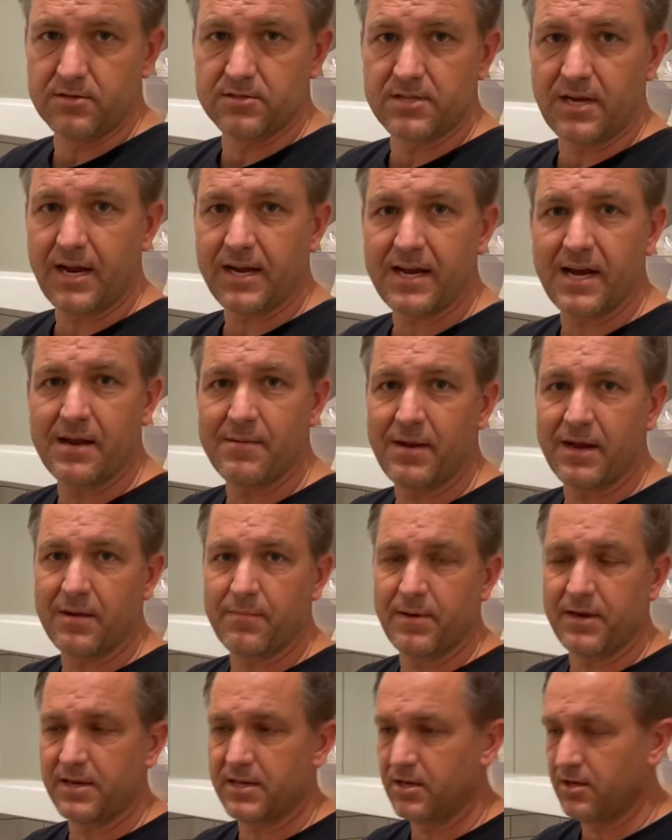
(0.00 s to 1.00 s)
And I kind of make a
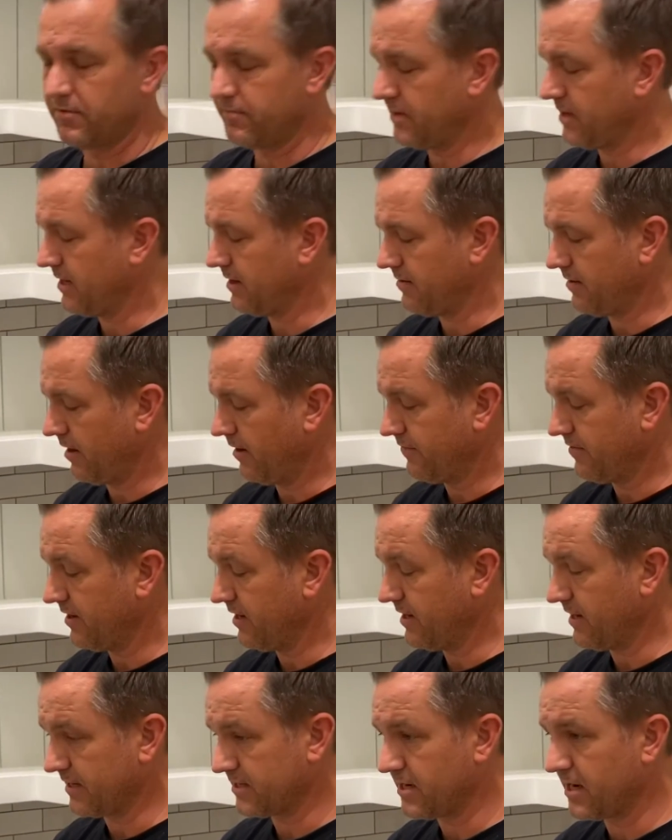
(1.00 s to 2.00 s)
big deal of it,
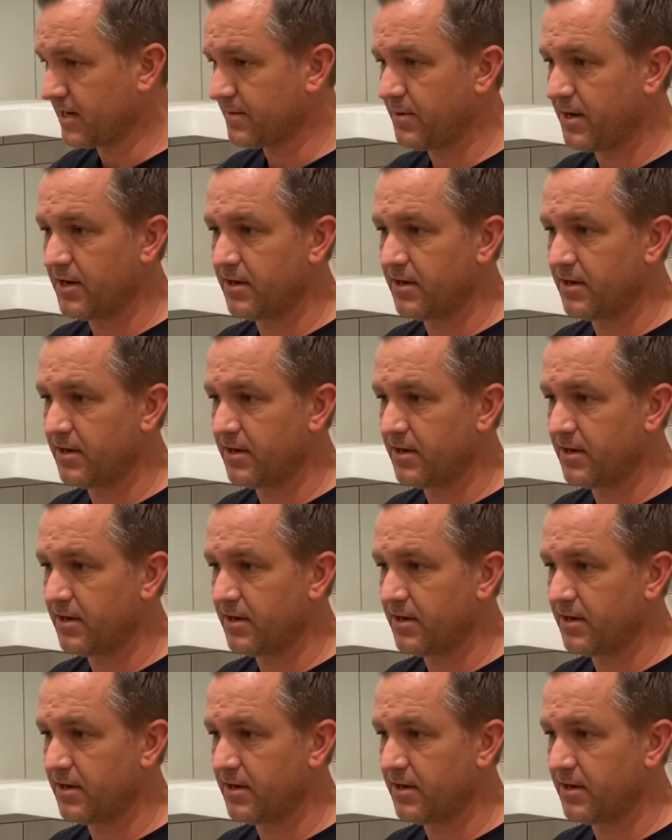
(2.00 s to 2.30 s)
and I talk about